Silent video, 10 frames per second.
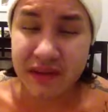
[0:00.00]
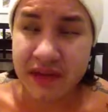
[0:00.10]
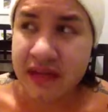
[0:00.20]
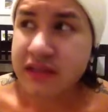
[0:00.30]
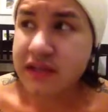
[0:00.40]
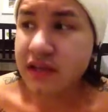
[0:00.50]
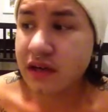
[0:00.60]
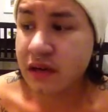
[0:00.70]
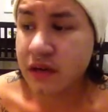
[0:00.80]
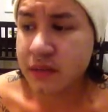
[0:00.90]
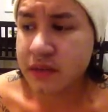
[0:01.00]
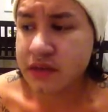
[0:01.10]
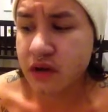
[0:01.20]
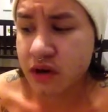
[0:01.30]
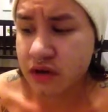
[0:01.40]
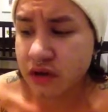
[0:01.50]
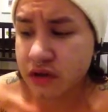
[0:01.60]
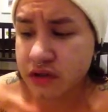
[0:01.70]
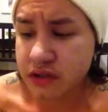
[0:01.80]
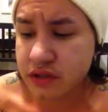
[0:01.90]
hit, it's harder
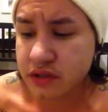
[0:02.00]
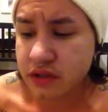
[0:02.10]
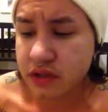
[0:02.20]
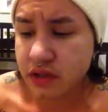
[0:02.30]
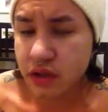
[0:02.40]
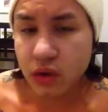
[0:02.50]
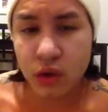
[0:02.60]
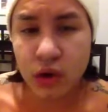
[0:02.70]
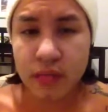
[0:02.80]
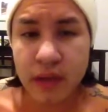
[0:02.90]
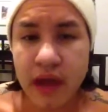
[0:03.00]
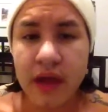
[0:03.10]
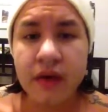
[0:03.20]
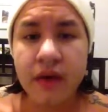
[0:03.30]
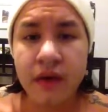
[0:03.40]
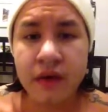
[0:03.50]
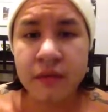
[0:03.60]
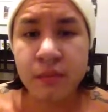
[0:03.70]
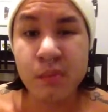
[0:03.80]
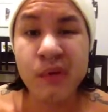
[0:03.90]
to look back
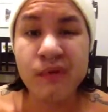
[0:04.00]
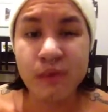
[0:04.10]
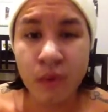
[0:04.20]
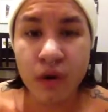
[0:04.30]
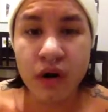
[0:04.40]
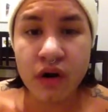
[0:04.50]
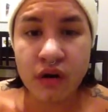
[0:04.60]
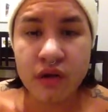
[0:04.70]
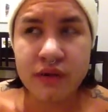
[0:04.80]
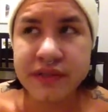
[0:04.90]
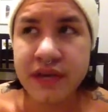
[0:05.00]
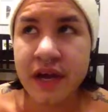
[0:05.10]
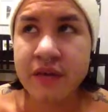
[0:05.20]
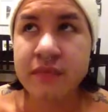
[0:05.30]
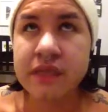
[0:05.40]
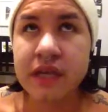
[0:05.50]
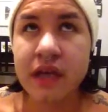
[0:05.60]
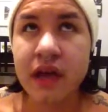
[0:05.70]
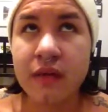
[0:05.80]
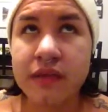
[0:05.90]
on before those times.
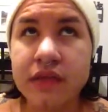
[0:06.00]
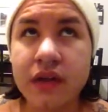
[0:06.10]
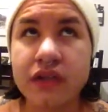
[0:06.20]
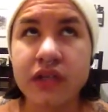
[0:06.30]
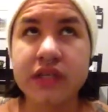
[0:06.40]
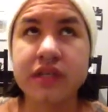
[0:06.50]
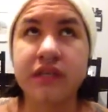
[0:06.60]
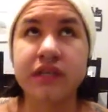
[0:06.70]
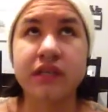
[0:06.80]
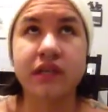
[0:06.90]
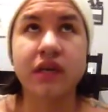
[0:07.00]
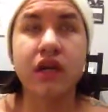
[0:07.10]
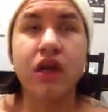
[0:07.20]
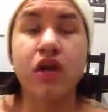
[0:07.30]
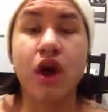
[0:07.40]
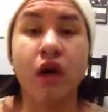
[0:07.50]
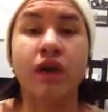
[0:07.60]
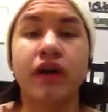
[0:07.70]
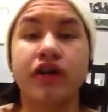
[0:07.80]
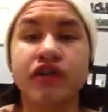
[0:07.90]
Like, I always thought adjusting to not
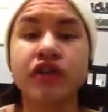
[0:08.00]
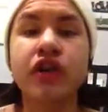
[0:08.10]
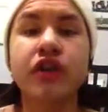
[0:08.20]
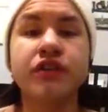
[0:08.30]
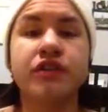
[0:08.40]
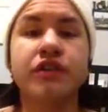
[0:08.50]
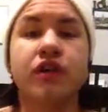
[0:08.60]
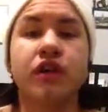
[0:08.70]
wearing a shirt